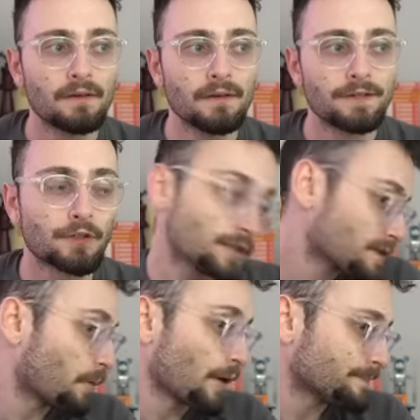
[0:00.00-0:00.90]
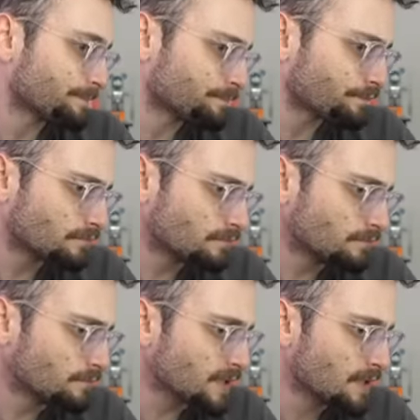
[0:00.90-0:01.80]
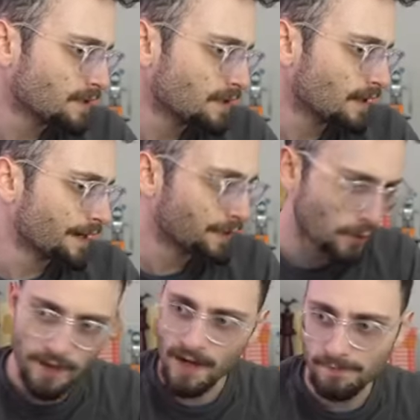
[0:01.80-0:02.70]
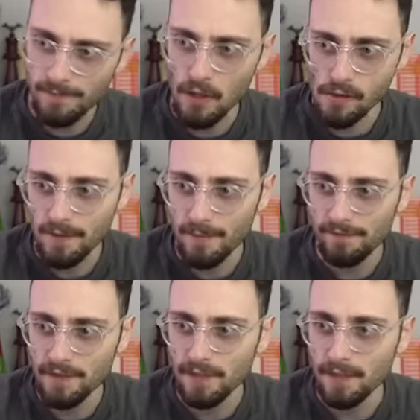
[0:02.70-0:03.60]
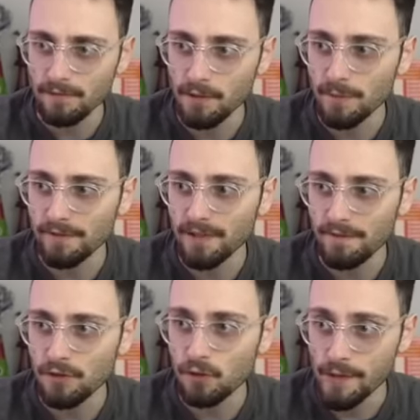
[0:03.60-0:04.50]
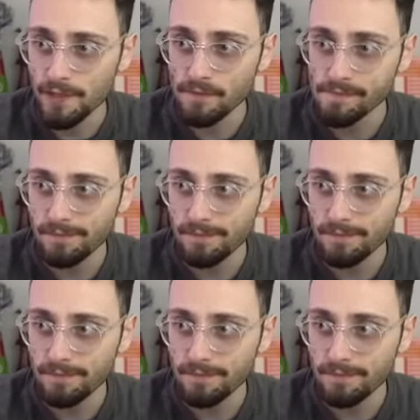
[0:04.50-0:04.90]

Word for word: So at this point, I know that I'm obviously in a little bit of a tough situation.